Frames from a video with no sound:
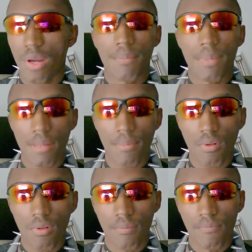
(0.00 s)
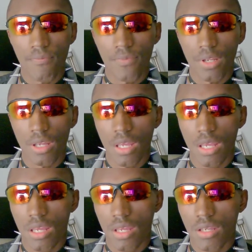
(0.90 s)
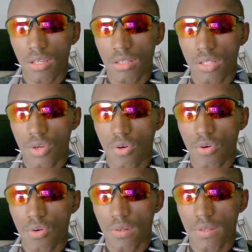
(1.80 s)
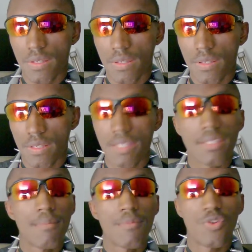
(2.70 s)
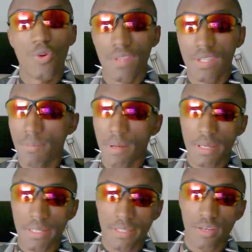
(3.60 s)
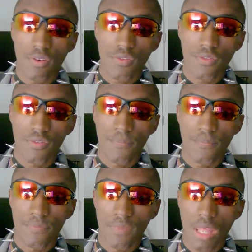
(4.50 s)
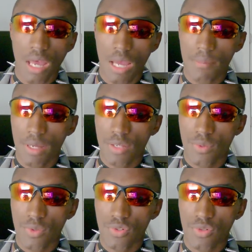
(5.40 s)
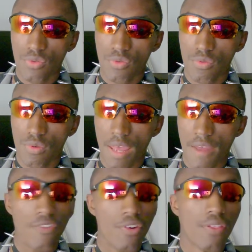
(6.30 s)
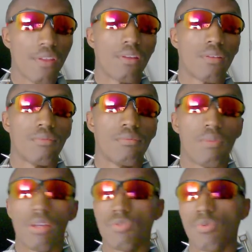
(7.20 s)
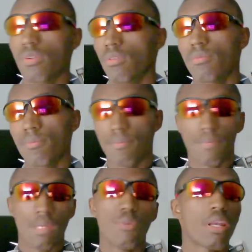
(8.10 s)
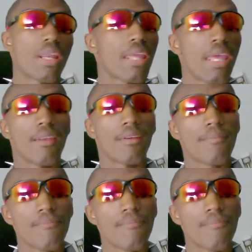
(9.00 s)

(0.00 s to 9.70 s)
the right people. So, since I'm doing this by myself, I might as well do everything. Might as well be what I can.